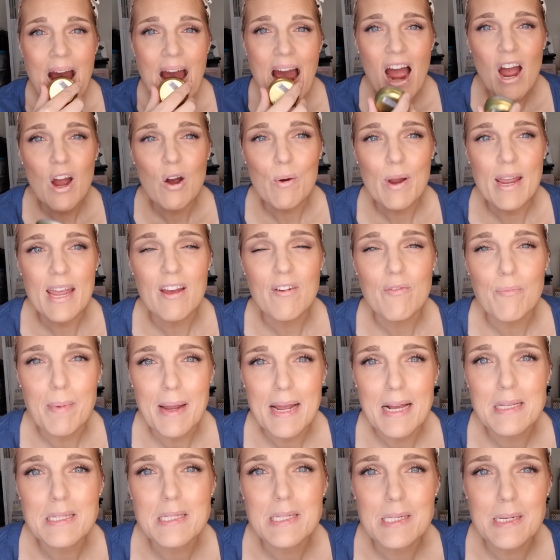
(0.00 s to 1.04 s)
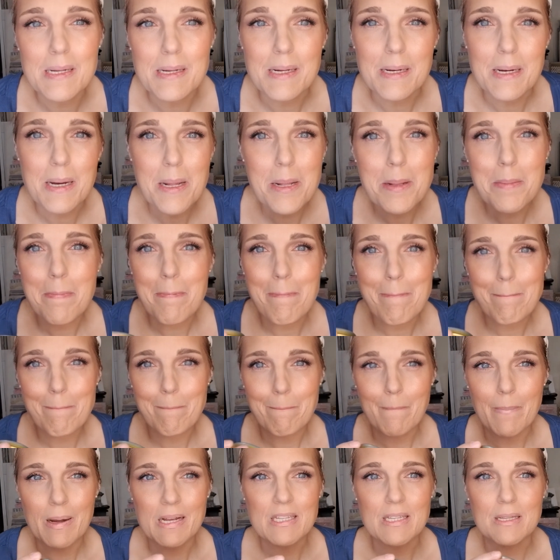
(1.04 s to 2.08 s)
We have masks on.
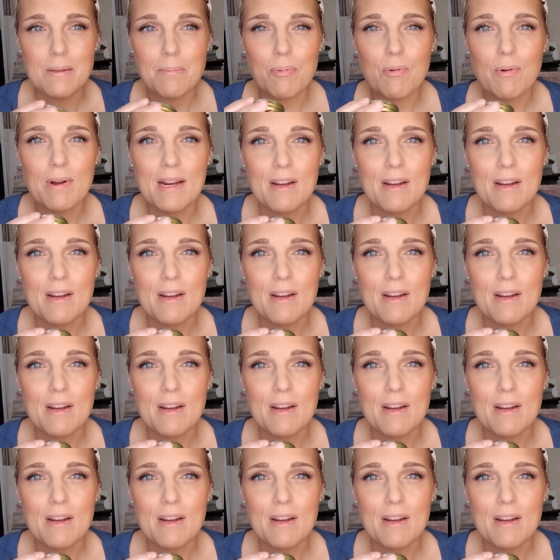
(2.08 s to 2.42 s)
What's the point